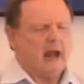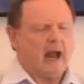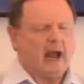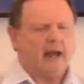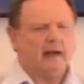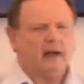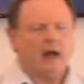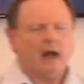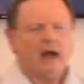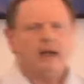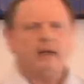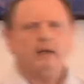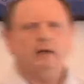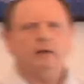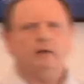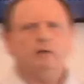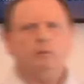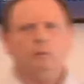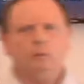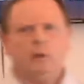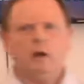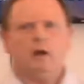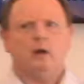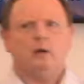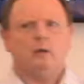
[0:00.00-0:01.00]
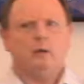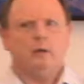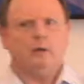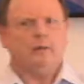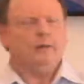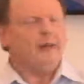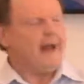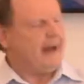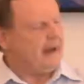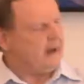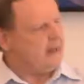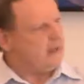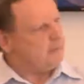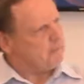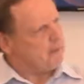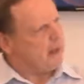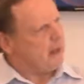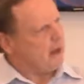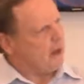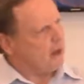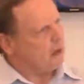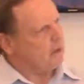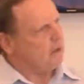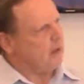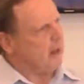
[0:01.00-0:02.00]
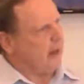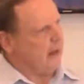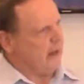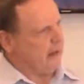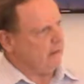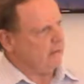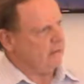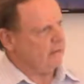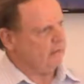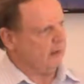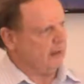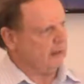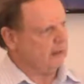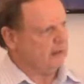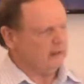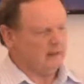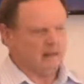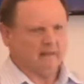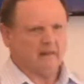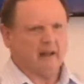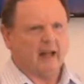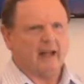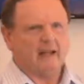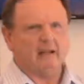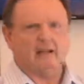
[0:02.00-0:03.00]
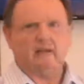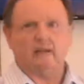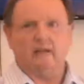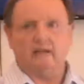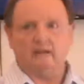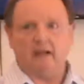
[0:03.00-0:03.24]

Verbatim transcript: and I couldn't work with that in my own life. I didn't like